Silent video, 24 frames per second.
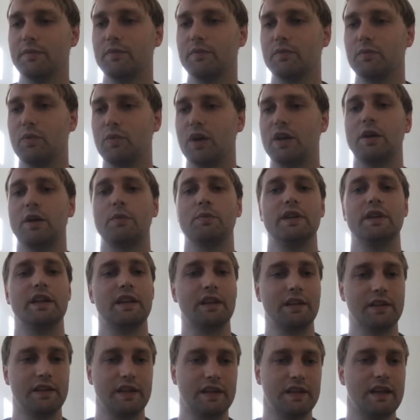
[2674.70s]
What are
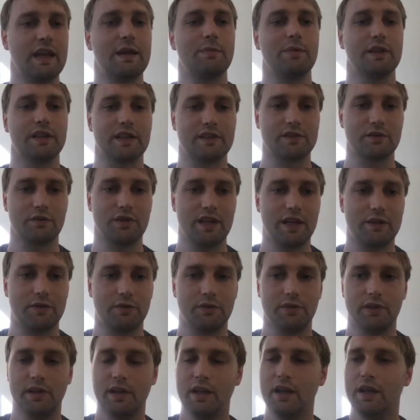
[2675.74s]
we enabling as
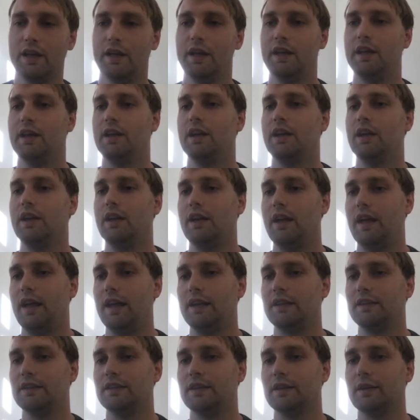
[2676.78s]
collateral?
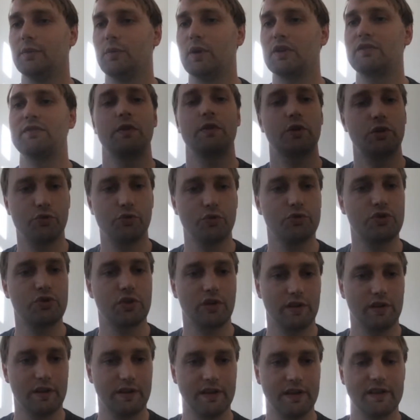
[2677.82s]
And what's very
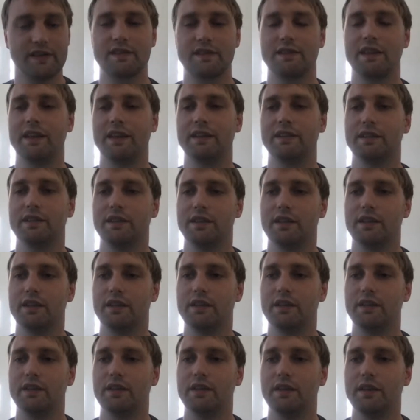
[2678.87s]
crucial is that
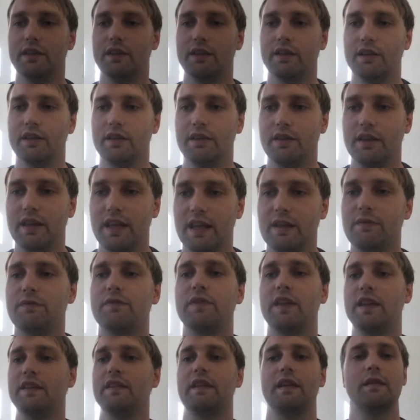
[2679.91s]

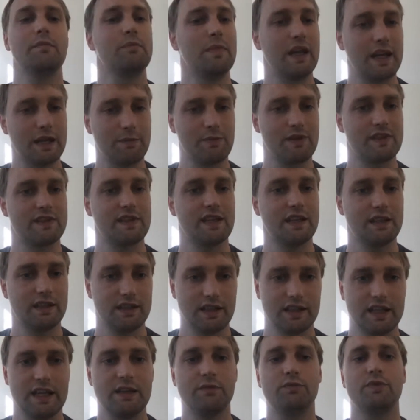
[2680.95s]
if they then make a mistake,
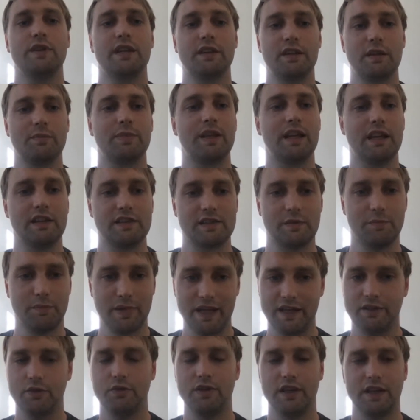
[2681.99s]
like if we end up getting some
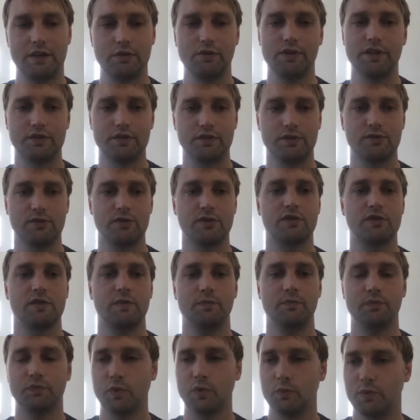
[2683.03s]
bad collateral into the
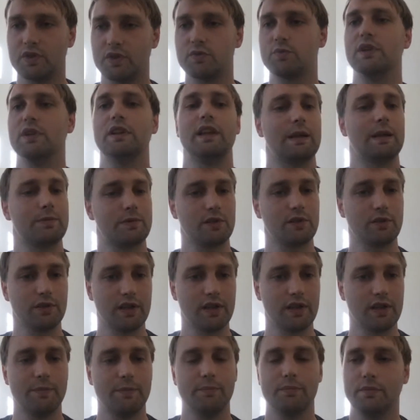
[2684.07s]
system, which will
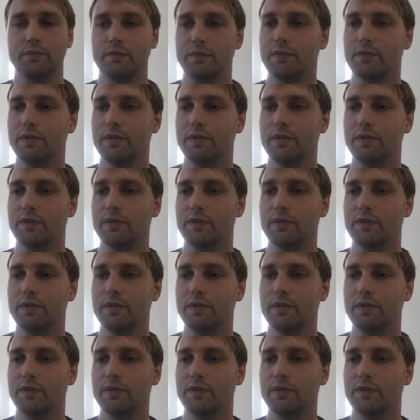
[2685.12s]
absolutely happen,